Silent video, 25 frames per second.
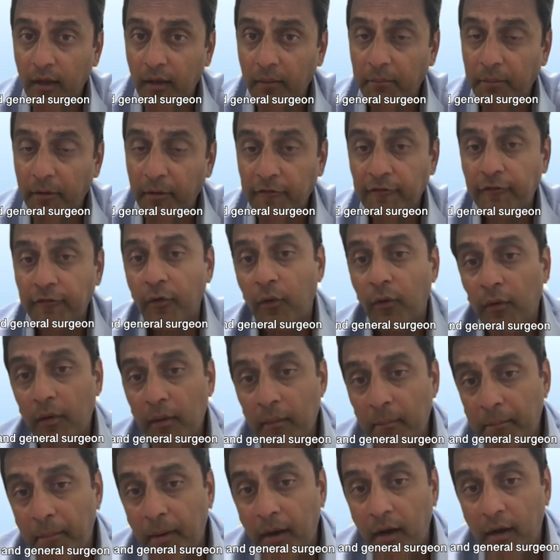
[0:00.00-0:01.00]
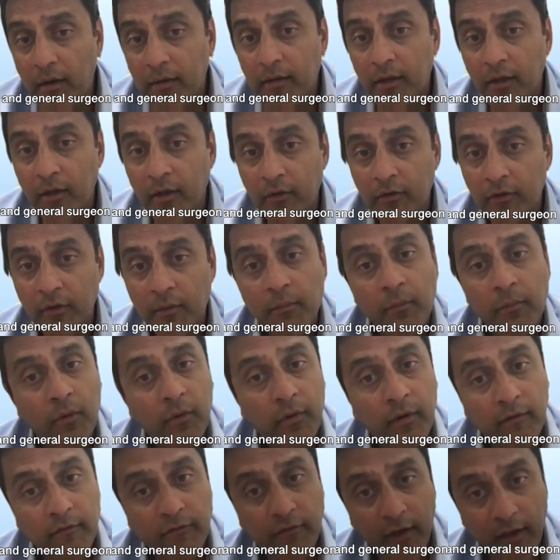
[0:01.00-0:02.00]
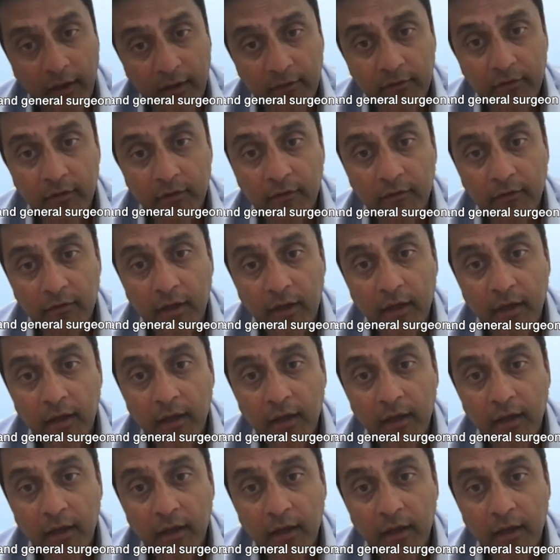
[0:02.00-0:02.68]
before embarking on the more invasive